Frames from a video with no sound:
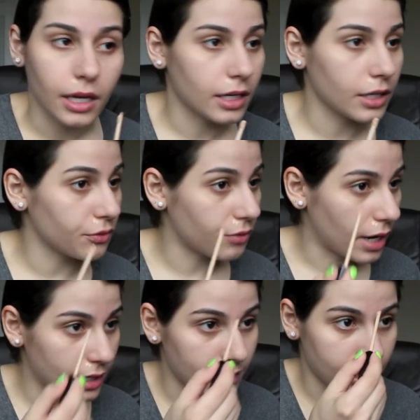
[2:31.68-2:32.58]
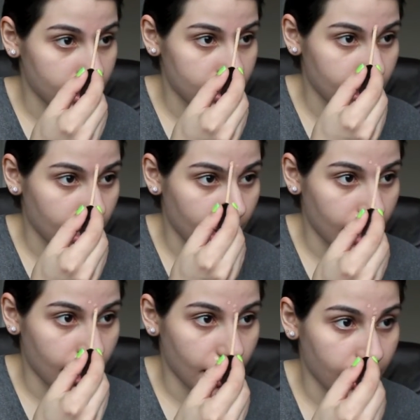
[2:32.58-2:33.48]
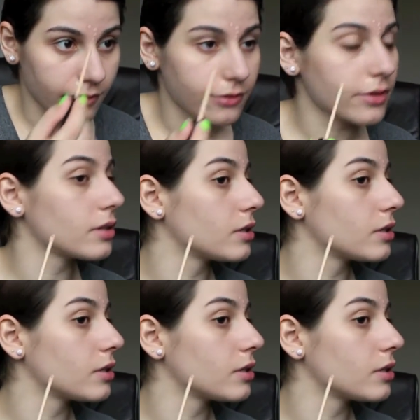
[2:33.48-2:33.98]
any redness that I have.